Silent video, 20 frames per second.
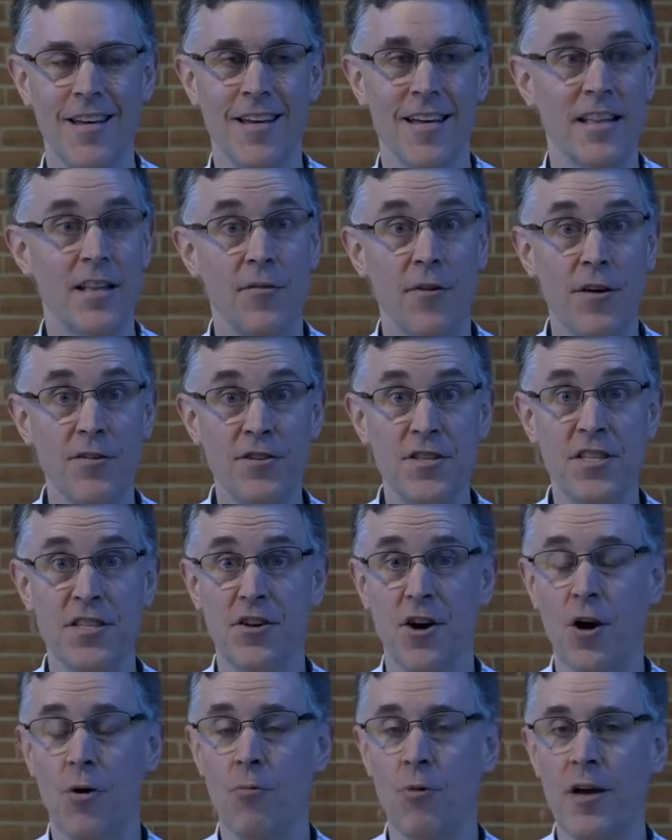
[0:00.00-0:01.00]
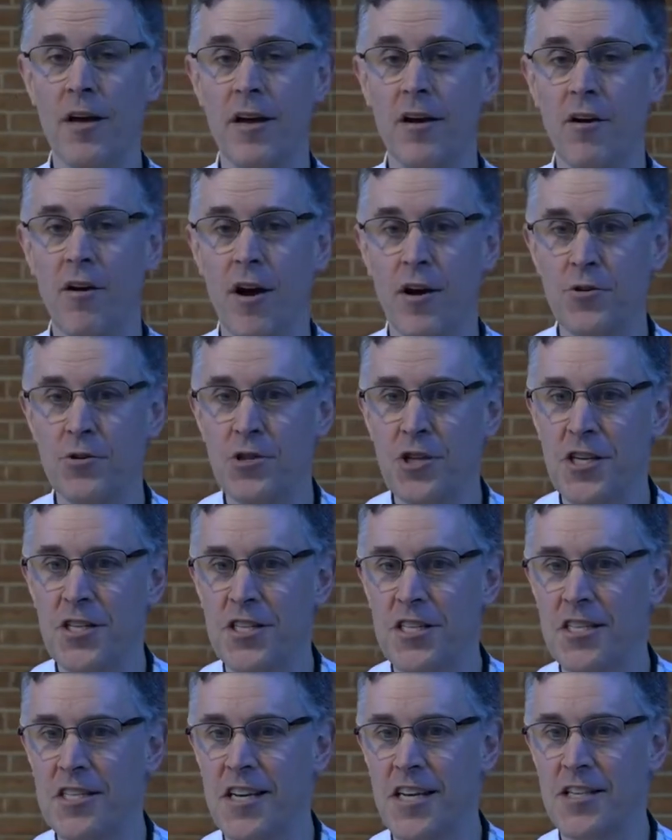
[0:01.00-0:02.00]
At the very start, we hear how
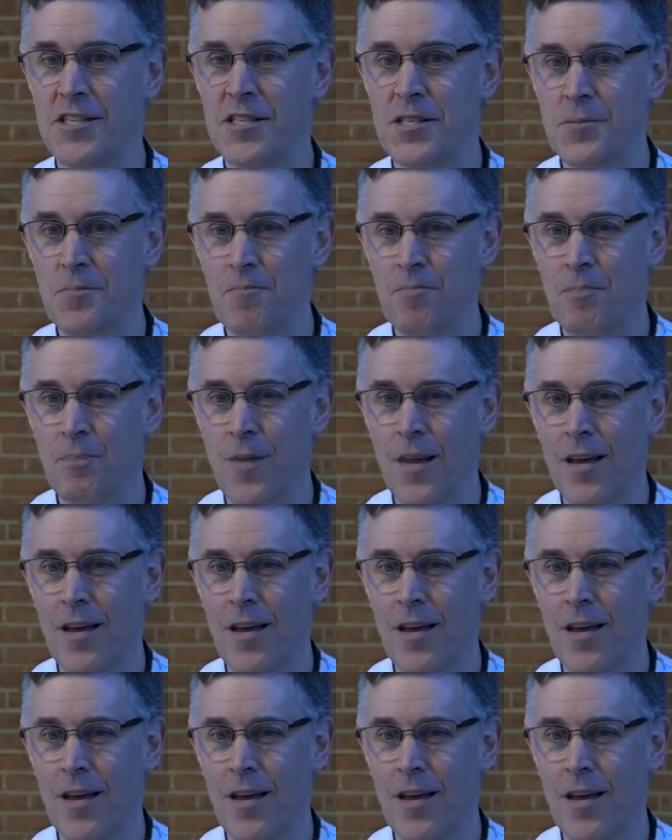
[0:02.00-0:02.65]
Jesus says,